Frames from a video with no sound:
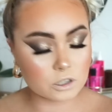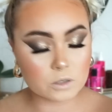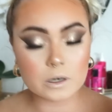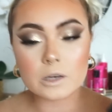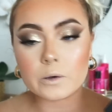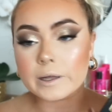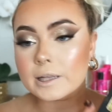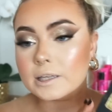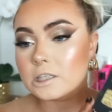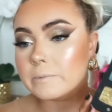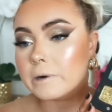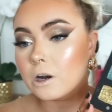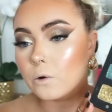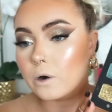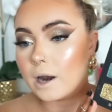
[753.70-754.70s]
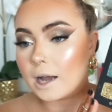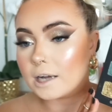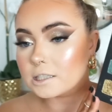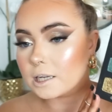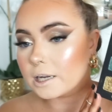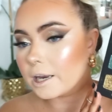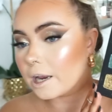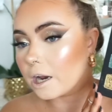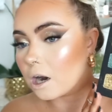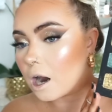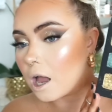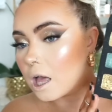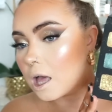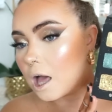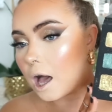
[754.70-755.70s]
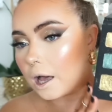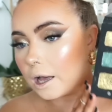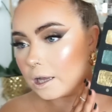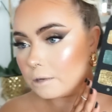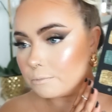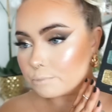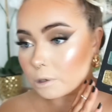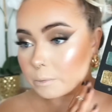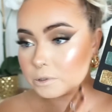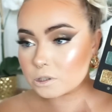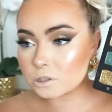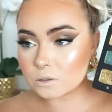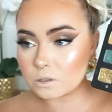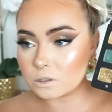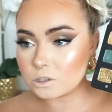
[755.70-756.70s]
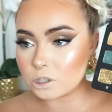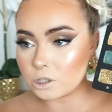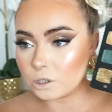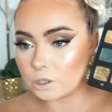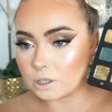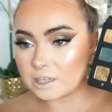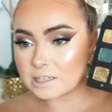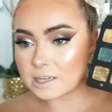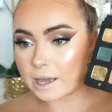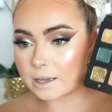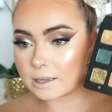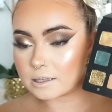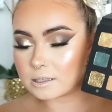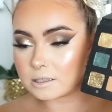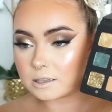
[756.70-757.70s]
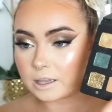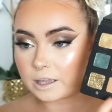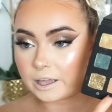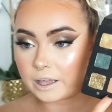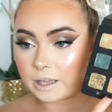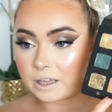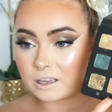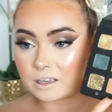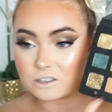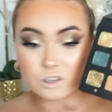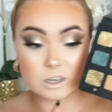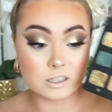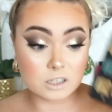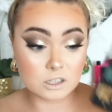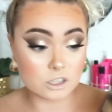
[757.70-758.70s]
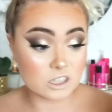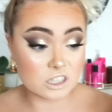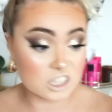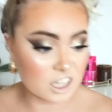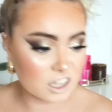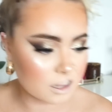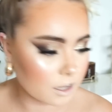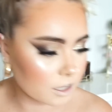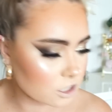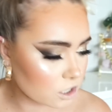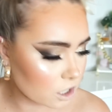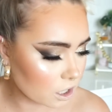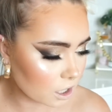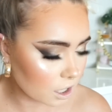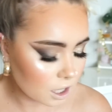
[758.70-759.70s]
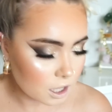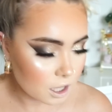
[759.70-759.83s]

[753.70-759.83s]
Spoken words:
I'm going to quickly do my lower lash line here. I'm probably just going to take the transition shade that I took